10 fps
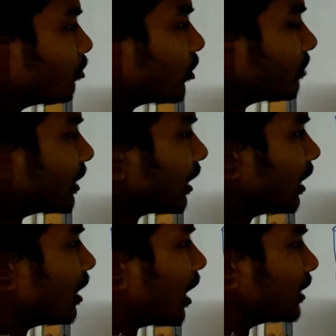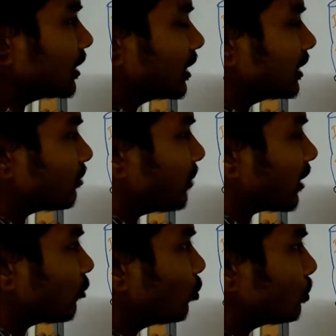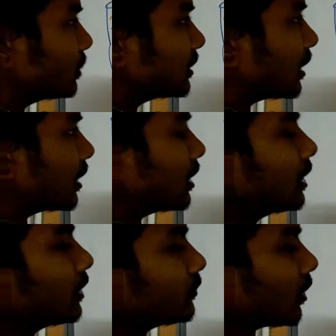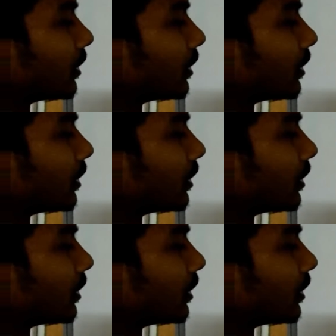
upward manner, and then it make loop in the left